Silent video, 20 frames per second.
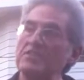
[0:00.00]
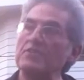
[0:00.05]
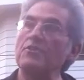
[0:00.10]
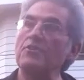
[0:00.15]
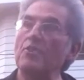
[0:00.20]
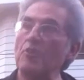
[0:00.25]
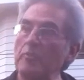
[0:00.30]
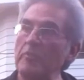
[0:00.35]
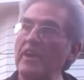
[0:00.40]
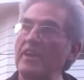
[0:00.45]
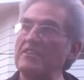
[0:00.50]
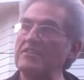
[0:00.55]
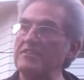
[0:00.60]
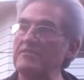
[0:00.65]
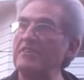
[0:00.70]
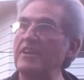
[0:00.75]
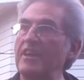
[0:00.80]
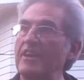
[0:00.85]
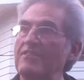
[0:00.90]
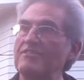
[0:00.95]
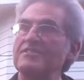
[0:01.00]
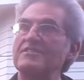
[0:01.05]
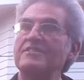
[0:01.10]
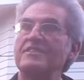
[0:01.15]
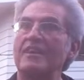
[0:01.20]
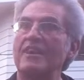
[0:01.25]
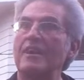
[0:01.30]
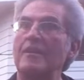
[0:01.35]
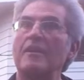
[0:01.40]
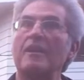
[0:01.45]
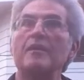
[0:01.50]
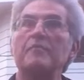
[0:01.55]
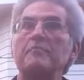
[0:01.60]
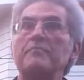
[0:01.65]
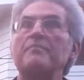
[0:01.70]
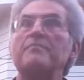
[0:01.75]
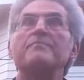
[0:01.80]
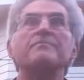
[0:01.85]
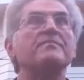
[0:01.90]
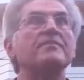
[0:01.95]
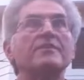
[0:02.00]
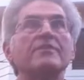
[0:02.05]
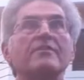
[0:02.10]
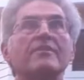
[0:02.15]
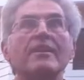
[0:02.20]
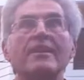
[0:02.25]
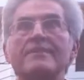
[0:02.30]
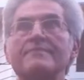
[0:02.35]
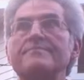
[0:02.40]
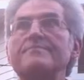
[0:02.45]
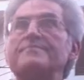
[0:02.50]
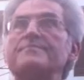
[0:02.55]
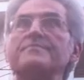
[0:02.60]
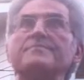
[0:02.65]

a solar passive house uh, up, you know,